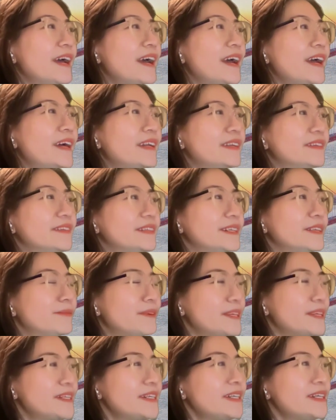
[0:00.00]
And
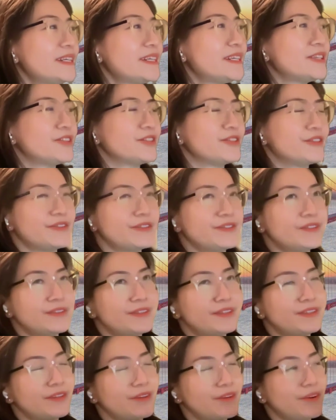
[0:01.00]
investing in
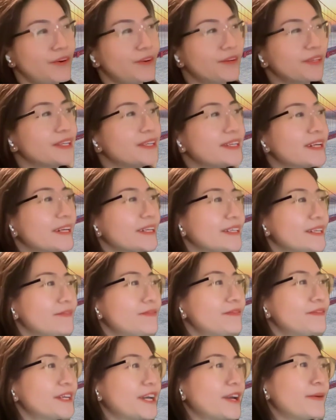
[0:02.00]

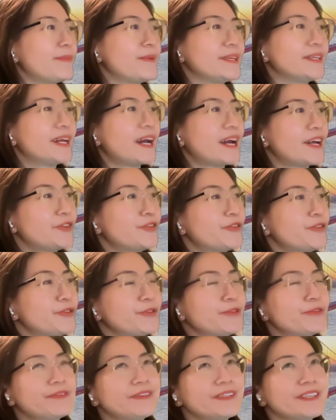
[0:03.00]
alternative can be done
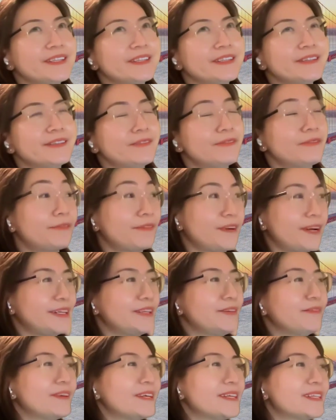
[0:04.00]
through the
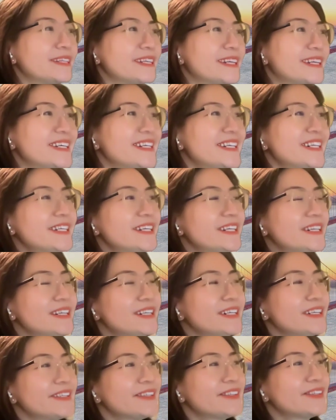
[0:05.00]
fund investing,
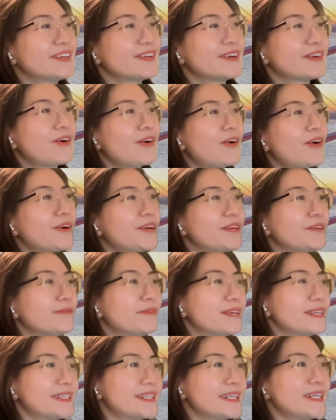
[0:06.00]
the core
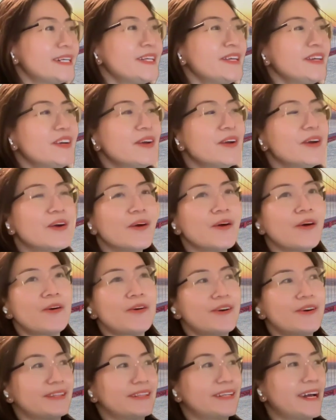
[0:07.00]
investing,
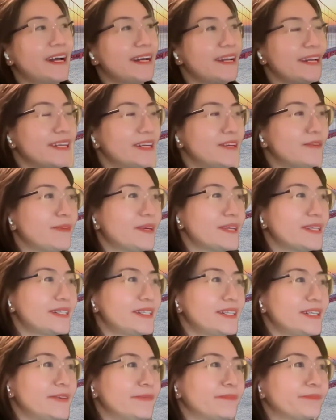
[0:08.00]
or direct
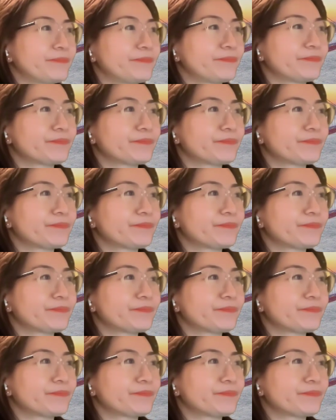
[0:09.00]
investing.